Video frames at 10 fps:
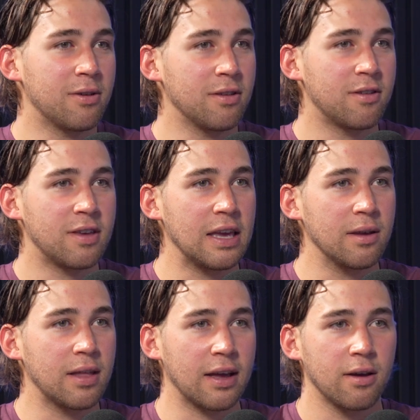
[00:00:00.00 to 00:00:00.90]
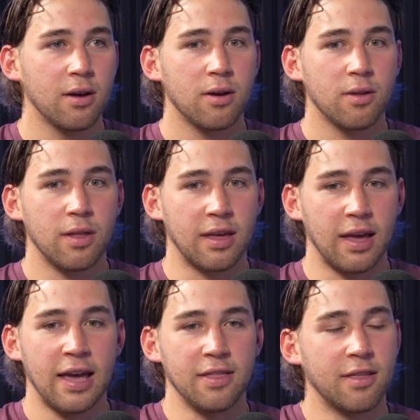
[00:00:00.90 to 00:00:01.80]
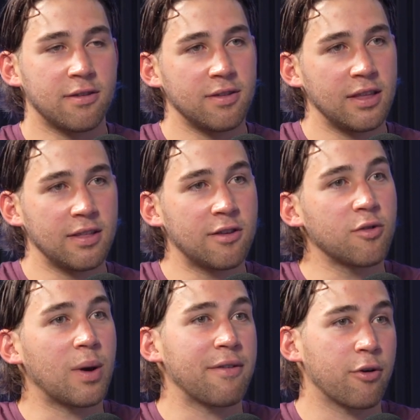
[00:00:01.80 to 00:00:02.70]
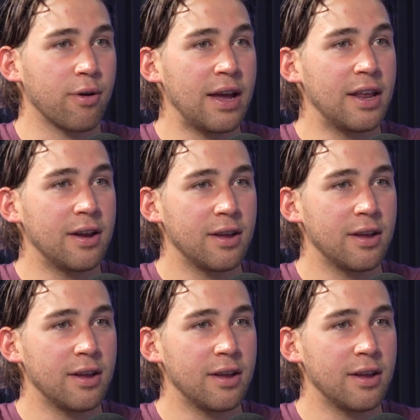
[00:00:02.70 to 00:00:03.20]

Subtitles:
see like, hey, this is what I've created.